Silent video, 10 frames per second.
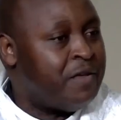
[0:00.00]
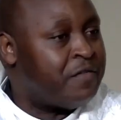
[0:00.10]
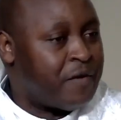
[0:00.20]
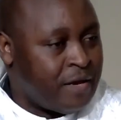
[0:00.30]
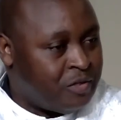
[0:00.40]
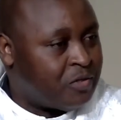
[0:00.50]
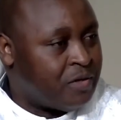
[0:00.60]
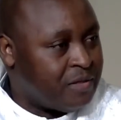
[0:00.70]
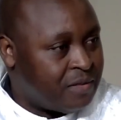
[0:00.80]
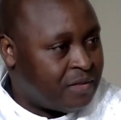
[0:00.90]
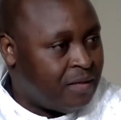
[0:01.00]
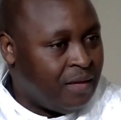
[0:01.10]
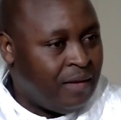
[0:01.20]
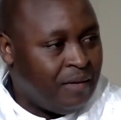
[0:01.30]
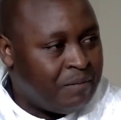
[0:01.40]
functions.
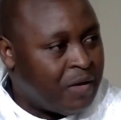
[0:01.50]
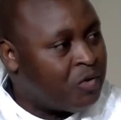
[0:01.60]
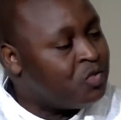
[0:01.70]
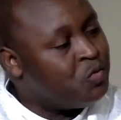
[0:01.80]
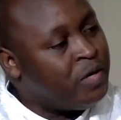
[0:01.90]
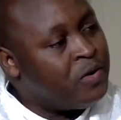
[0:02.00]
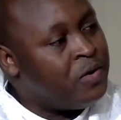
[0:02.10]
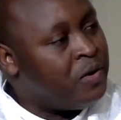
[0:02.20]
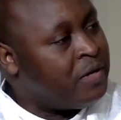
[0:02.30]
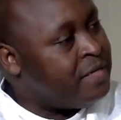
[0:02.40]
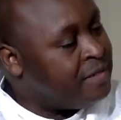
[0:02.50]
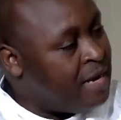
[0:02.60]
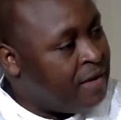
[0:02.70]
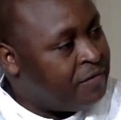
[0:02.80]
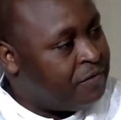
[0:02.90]
Because we know God is
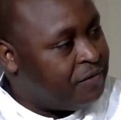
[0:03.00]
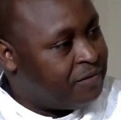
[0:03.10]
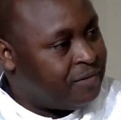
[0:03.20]
love,